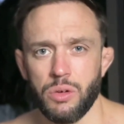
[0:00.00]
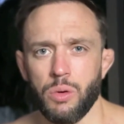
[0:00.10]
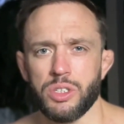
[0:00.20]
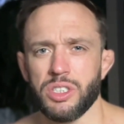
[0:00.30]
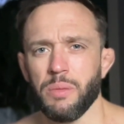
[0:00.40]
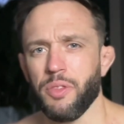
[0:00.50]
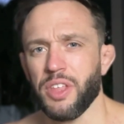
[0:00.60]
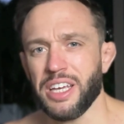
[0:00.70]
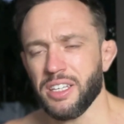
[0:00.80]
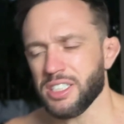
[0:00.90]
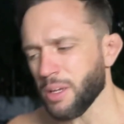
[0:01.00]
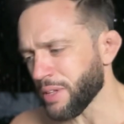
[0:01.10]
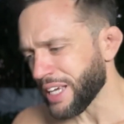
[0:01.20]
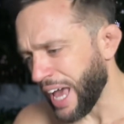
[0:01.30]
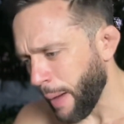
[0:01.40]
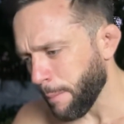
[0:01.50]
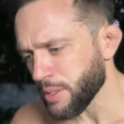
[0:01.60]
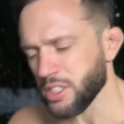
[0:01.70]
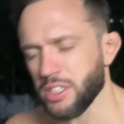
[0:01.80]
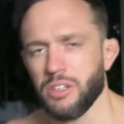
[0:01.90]
or something something
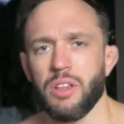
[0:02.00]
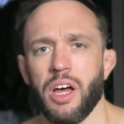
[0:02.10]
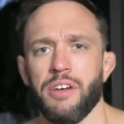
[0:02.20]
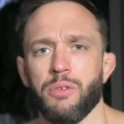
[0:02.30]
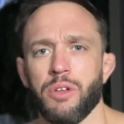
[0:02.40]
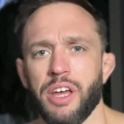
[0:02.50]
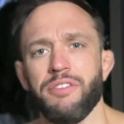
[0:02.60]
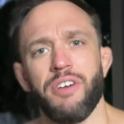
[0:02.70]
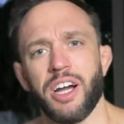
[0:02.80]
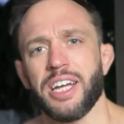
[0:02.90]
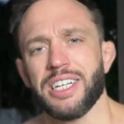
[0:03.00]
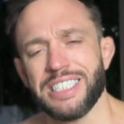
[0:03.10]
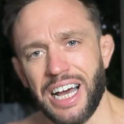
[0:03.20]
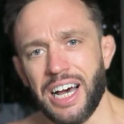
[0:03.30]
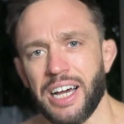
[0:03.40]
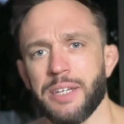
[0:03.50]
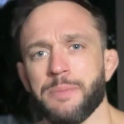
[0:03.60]
happens in their life where they fucking die